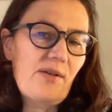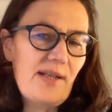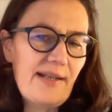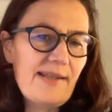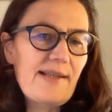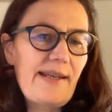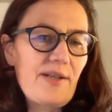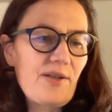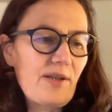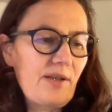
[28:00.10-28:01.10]
on
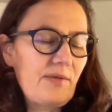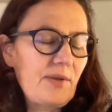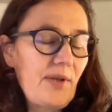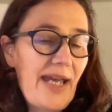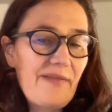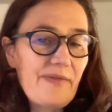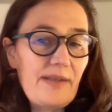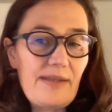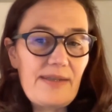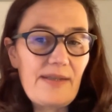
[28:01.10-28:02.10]
legislation. You have
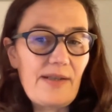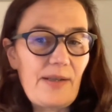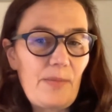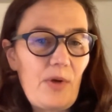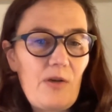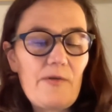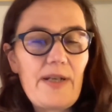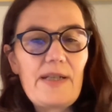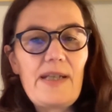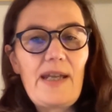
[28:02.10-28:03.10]
this
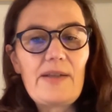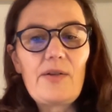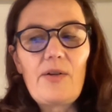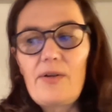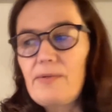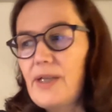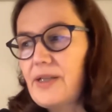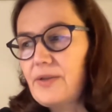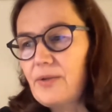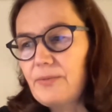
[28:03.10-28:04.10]
already, and
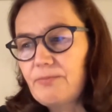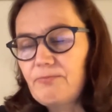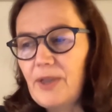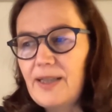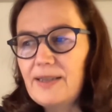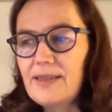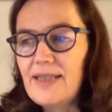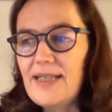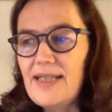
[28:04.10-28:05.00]
well,